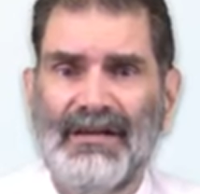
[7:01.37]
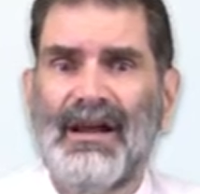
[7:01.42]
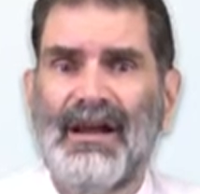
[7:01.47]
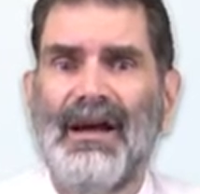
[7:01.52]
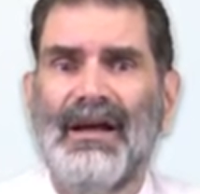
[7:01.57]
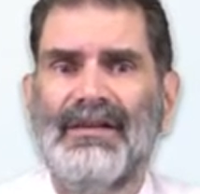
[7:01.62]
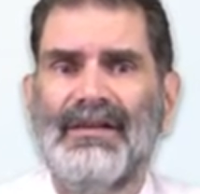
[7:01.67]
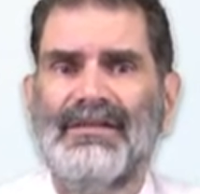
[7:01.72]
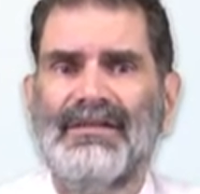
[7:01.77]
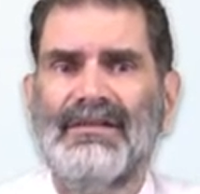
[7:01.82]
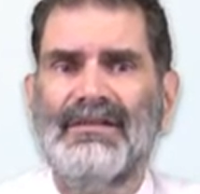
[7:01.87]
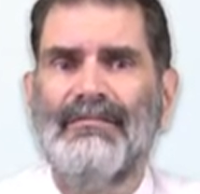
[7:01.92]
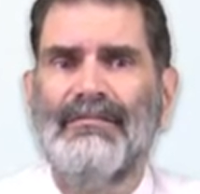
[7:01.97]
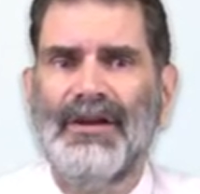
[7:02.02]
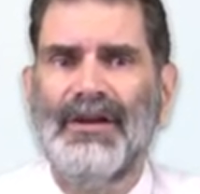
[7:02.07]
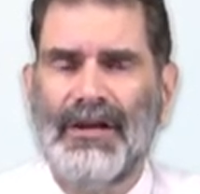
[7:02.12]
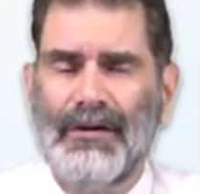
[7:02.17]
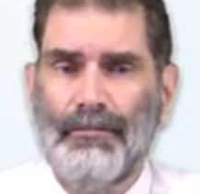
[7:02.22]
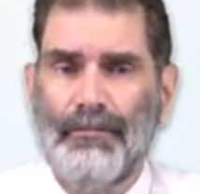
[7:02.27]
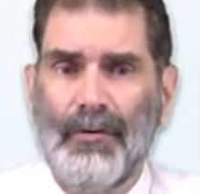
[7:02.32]
and some
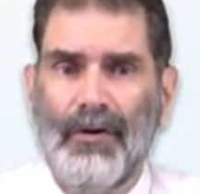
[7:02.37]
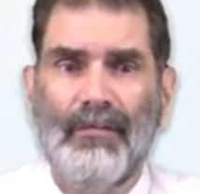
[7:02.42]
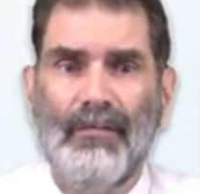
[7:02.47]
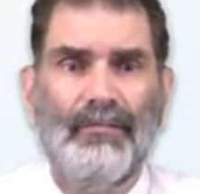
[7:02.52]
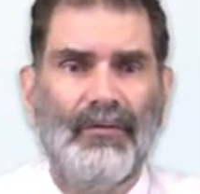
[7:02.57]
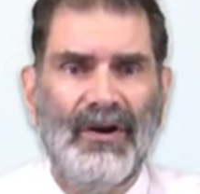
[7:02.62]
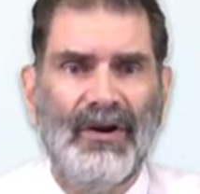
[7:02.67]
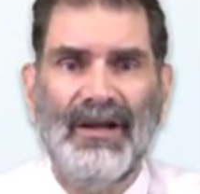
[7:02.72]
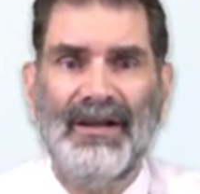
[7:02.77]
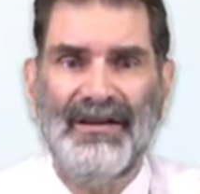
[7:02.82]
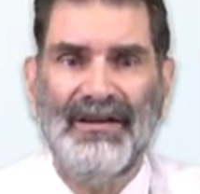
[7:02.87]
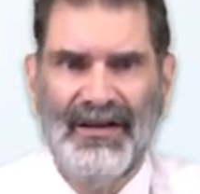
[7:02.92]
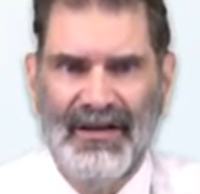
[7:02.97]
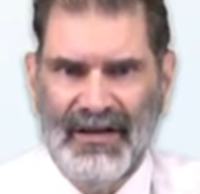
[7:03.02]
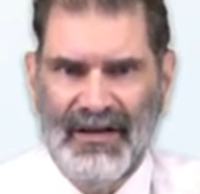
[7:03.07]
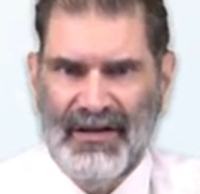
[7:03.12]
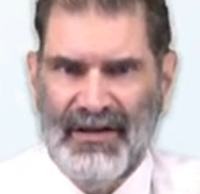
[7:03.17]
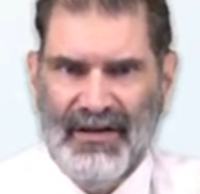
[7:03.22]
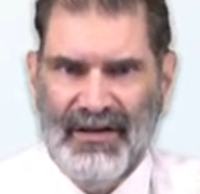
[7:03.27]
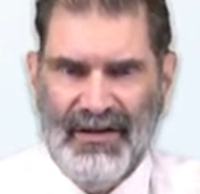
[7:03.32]
inappropriate
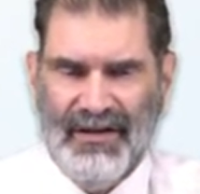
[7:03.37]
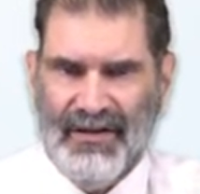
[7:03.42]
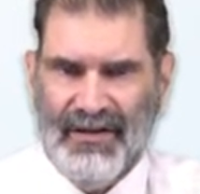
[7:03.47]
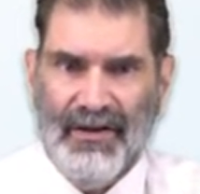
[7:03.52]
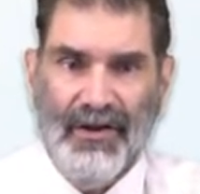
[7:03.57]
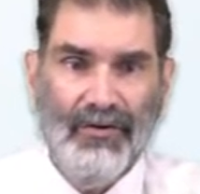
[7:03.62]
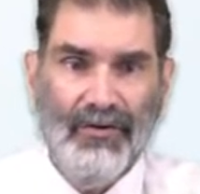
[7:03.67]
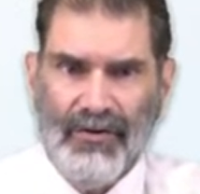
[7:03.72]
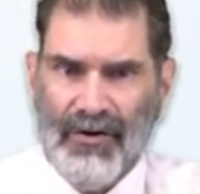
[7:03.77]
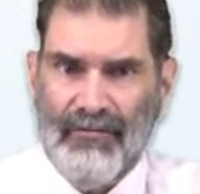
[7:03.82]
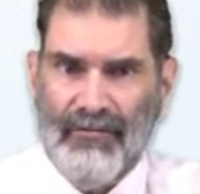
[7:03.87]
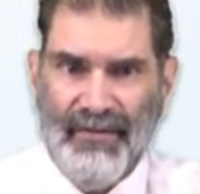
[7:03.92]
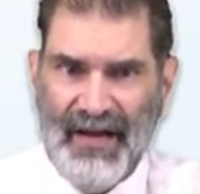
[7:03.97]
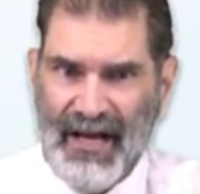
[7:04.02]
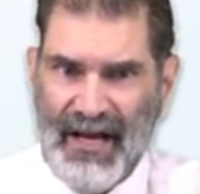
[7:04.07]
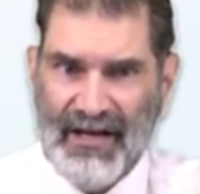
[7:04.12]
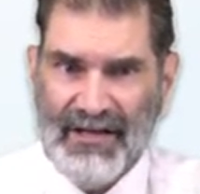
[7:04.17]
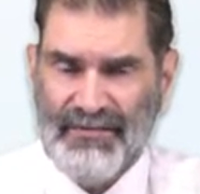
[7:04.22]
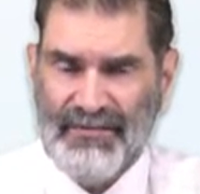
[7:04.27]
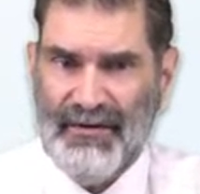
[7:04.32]
local
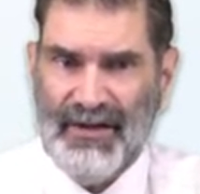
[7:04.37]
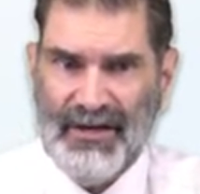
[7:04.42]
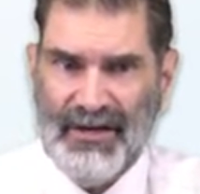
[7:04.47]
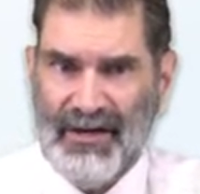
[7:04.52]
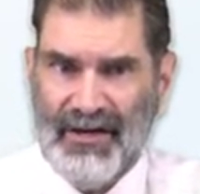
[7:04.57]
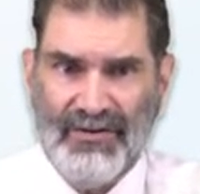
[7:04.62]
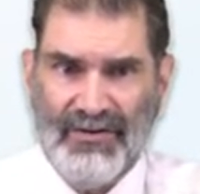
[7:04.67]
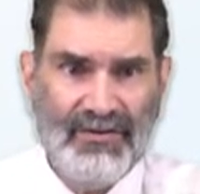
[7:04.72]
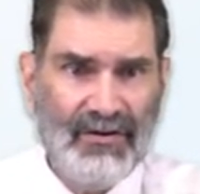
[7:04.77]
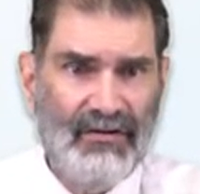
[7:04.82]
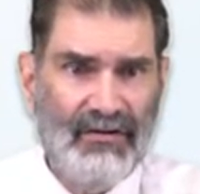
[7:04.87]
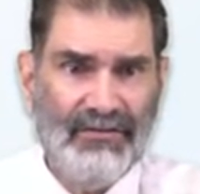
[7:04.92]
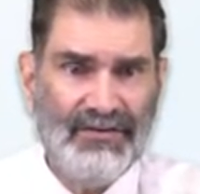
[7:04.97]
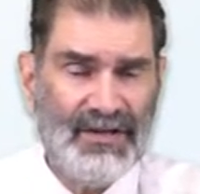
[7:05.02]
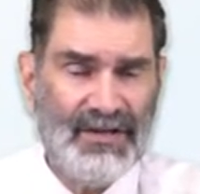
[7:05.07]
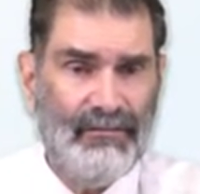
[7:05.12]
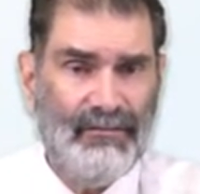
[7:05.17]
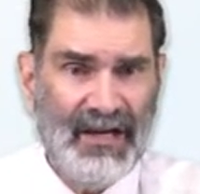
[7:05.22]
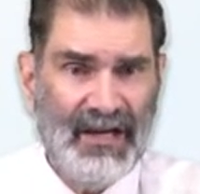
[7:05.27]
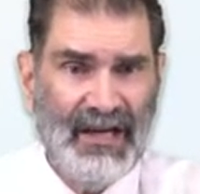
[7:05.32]
management and controls,
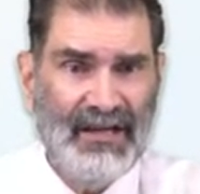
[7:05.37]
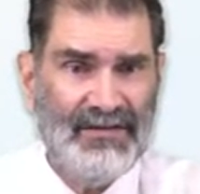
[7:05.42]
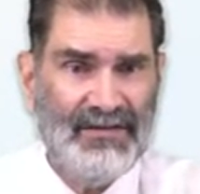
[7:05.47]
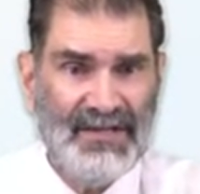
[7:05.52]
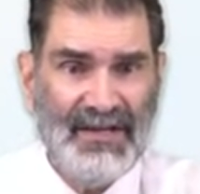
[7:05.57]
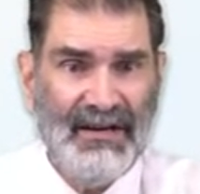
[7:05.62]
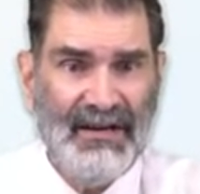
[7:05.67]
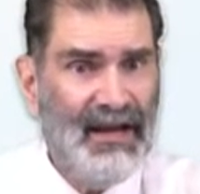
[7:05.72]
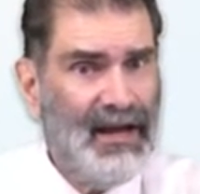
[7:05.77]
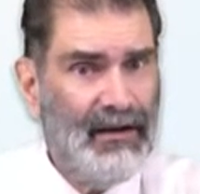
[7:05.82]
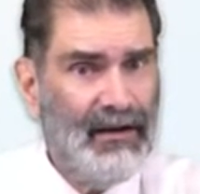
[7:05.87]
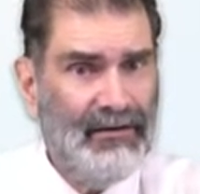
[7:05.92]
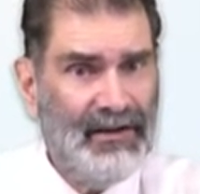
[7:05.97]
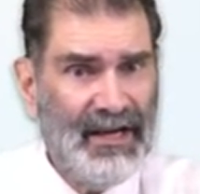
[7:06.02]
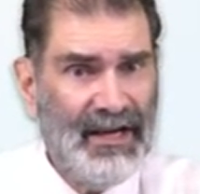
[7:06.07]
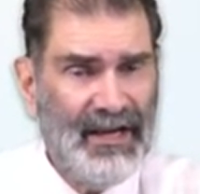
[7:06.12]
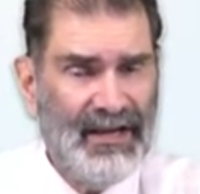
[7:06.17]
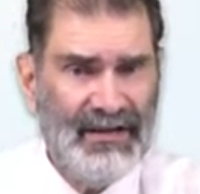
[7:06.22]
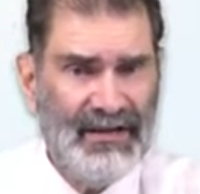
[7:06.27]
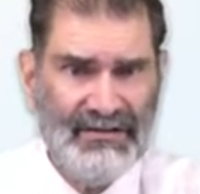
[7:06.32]
and McKinsey now
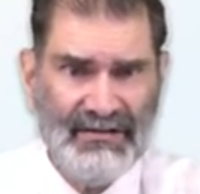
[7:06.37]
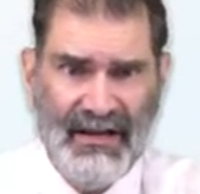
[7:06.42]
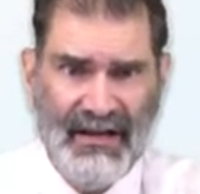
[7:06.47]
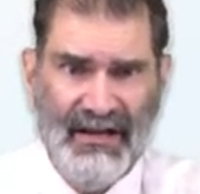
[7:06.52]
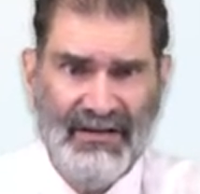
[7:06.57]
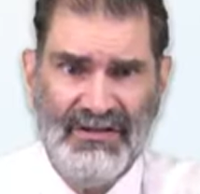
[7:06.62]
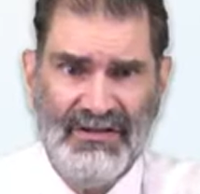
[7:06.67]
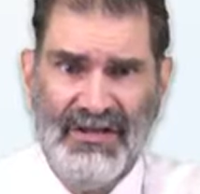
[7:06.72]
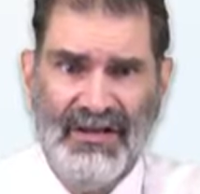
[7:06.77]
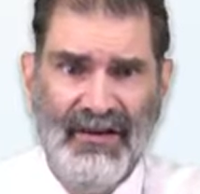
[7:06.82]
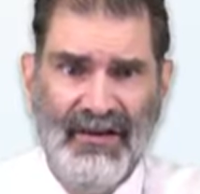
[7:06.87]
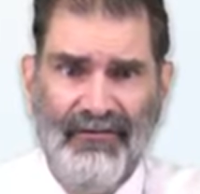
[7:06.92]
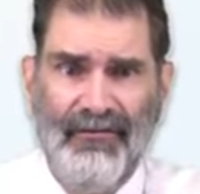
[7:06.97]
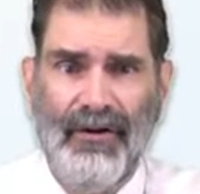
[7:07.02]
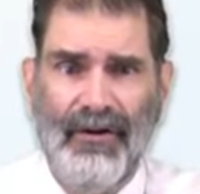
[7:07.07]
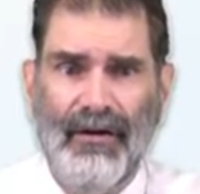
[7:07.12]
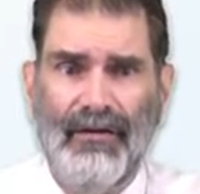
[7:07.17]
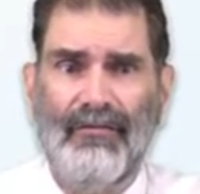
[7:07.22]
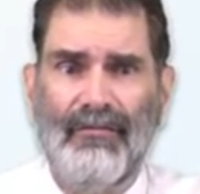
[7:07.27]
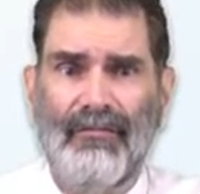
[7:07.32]
has a chief
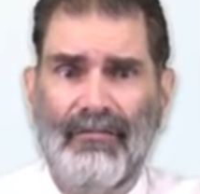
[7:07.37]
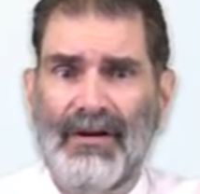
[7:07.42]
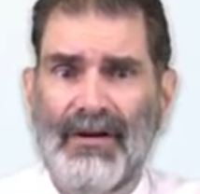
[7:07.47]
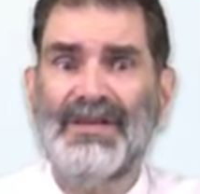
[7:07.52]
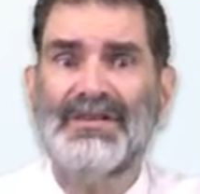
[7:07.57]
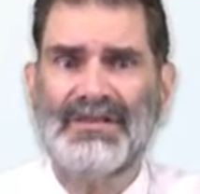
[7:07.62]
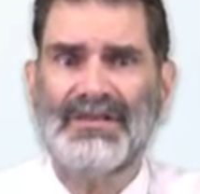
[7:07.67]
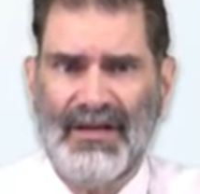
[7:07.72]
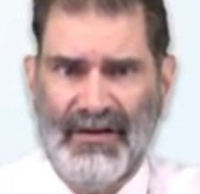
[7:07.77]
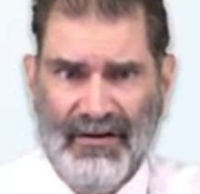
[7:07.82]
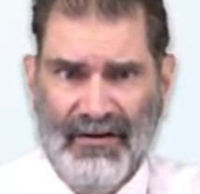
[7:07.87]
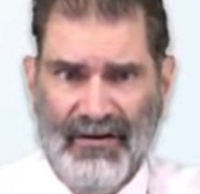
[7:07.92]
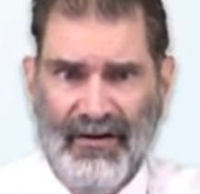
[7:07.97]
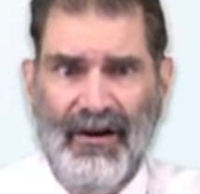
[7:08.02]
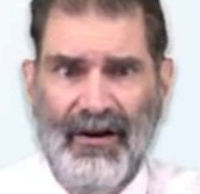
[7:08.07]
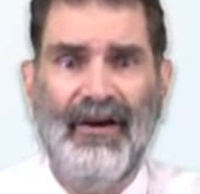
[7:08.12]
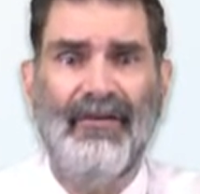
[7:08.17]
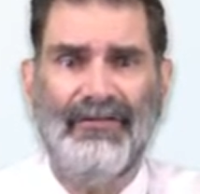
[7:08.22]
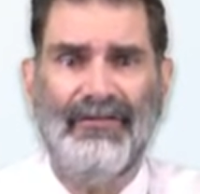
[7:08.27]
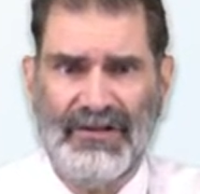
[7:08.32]
risk
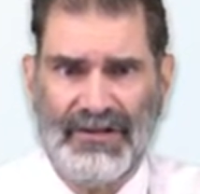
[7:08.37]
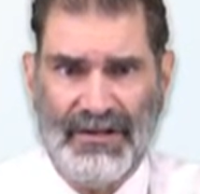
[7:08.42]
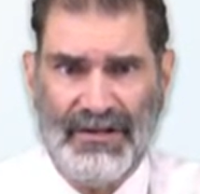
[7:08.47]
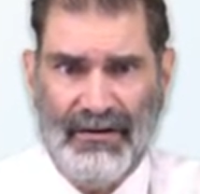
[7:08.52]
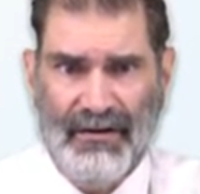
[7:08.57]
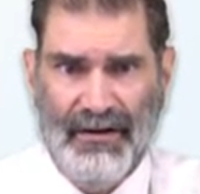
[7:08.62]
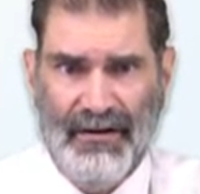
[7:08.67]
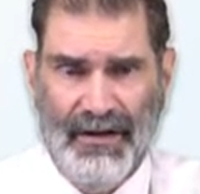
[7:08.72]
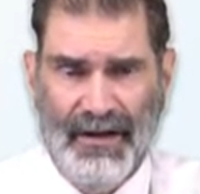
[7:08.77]
officer.